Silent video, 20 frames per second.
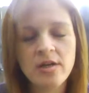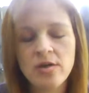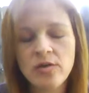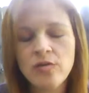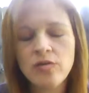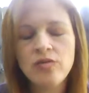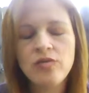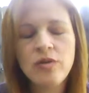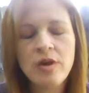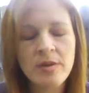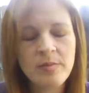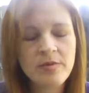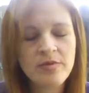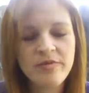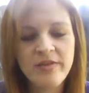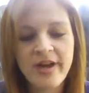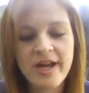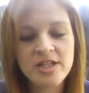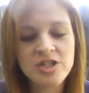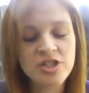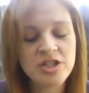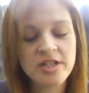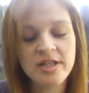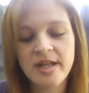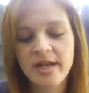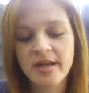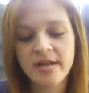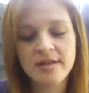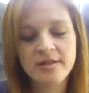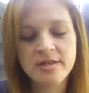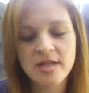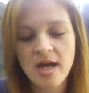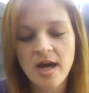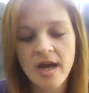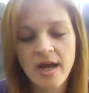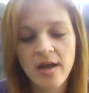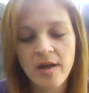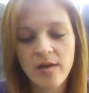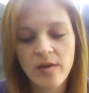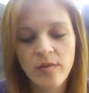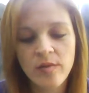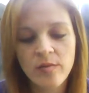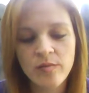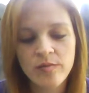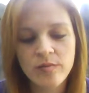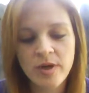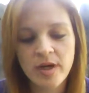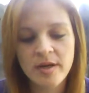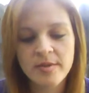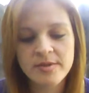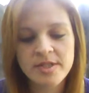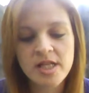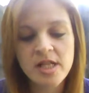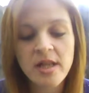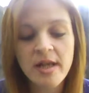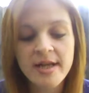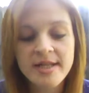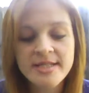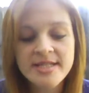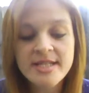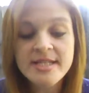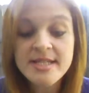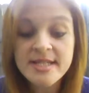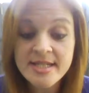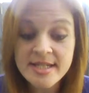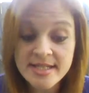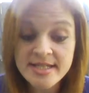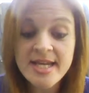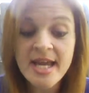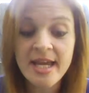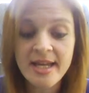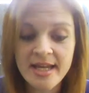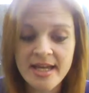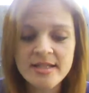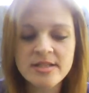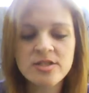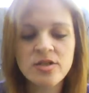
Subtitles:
incredible fashion, and I declined to take it.